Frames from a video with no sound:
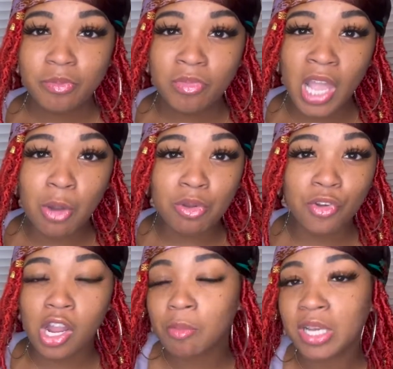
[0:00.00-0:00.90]
I would
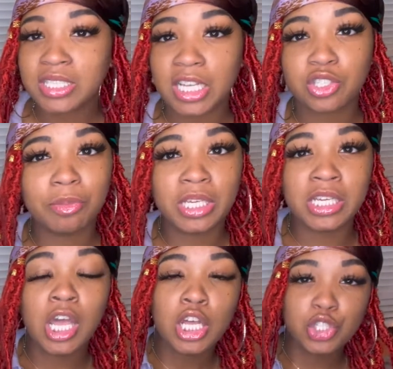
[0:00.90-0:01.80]
very much like to be
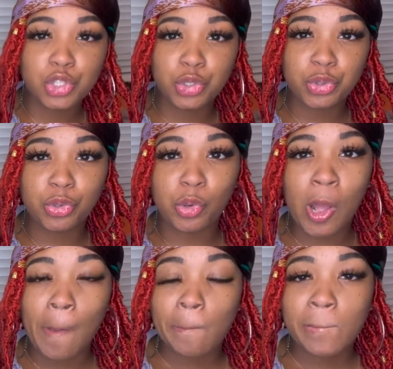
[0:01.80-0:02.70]
to
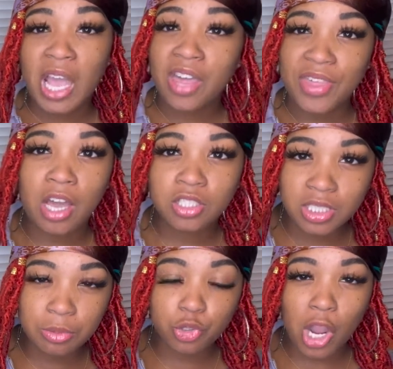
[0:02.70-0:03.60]
a thousand
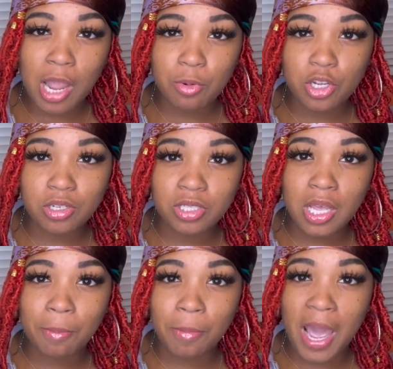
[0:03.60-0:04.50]
subscribers
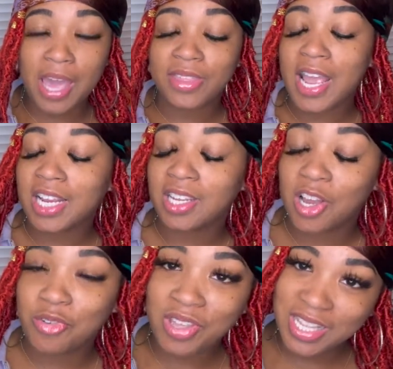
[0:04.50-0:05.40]
by the end
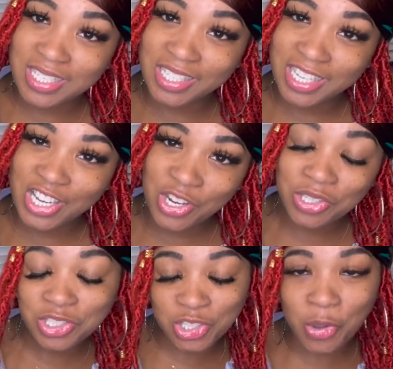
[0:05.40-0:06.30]
of this year.
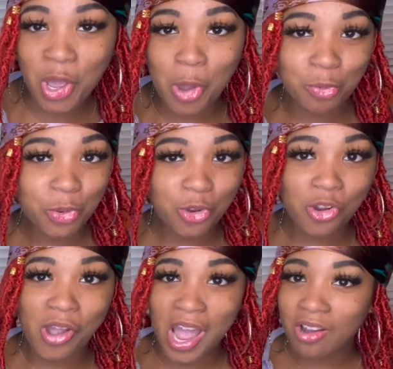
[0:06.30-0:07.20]
So help your girl
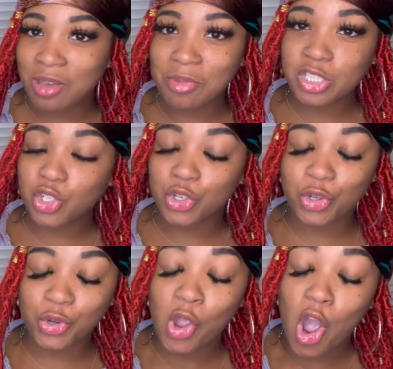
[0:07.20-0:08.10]
out and make sure
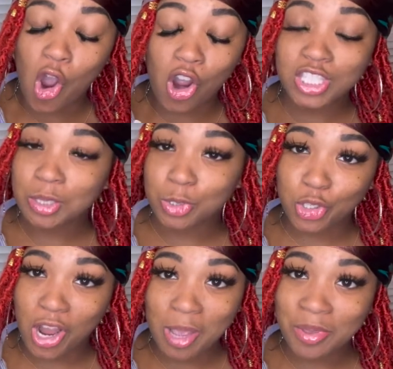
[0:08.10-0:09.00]
you are
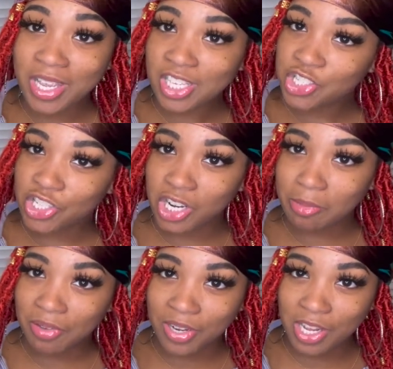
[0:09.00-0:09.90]
subscribing and sharing my
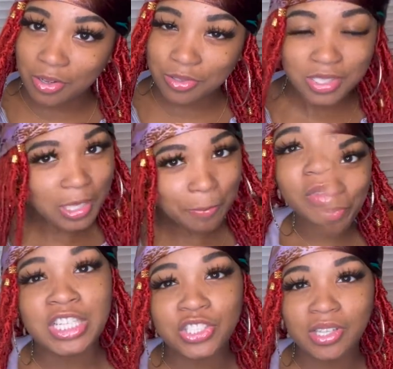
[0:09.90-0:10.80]
videos.
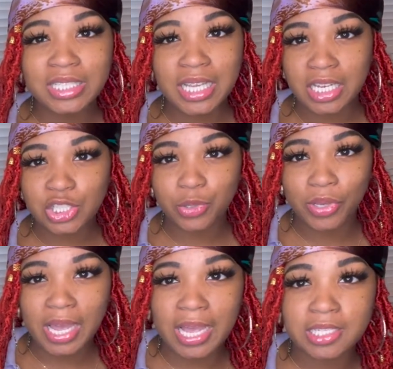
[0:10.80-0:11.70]
So let's get into it,
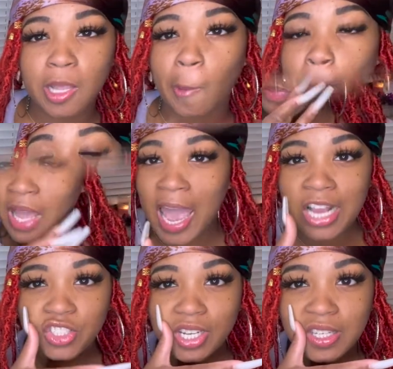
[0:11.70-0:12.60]
guys. I
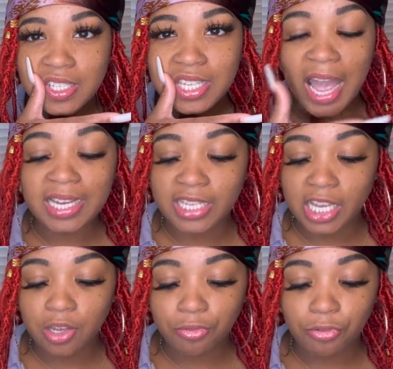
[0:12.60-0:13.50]
actually got this
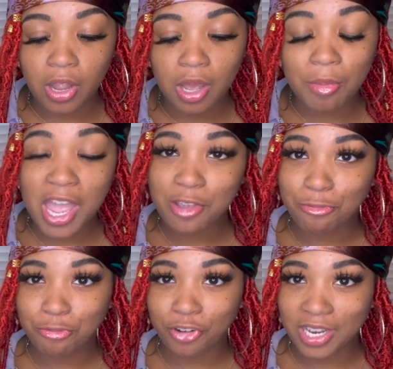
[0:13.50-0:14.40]
idea from a
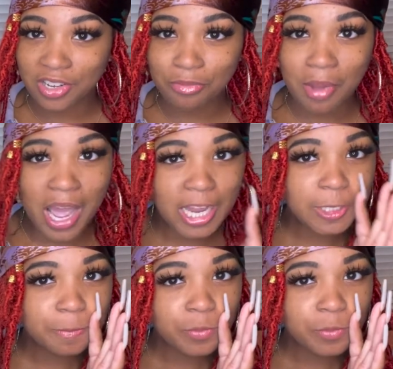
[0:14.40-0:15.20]
friend of mine.